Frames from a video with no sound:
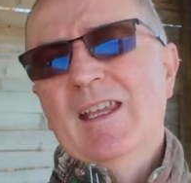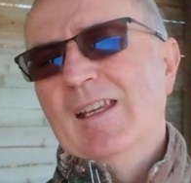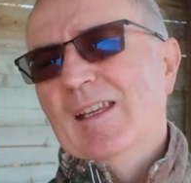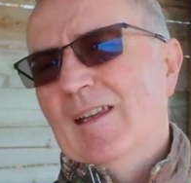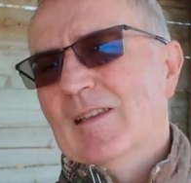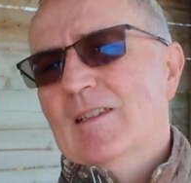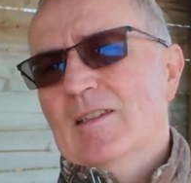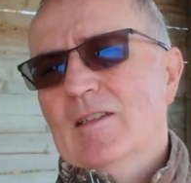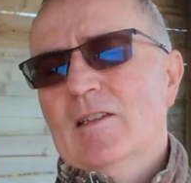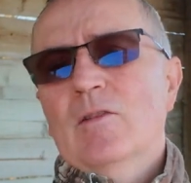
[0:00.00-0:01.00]
it's
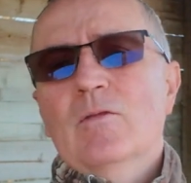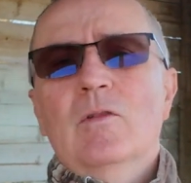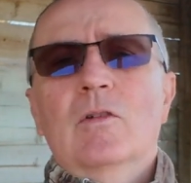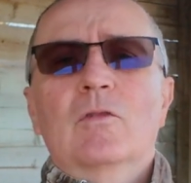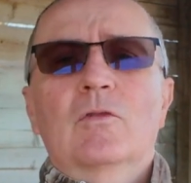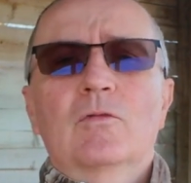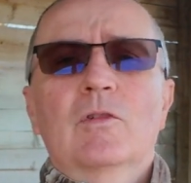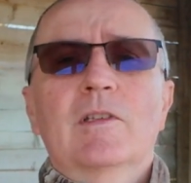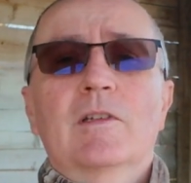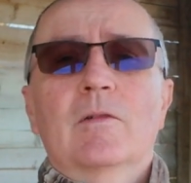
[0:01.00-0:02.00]
still
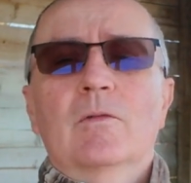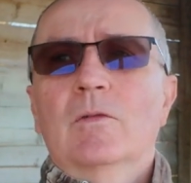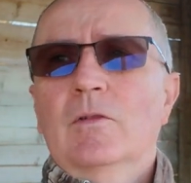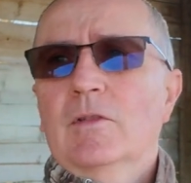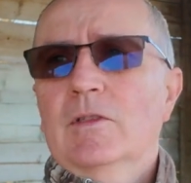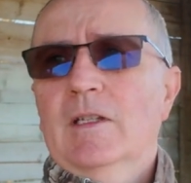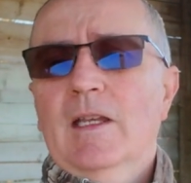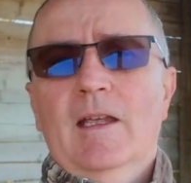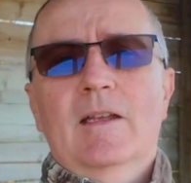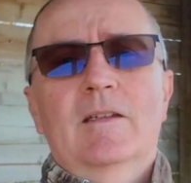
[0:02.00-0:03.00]
critical to
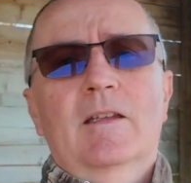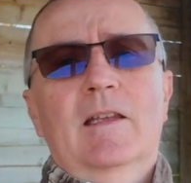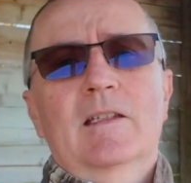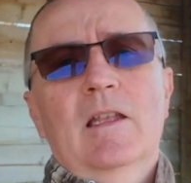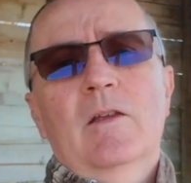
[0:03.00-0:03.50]
get as low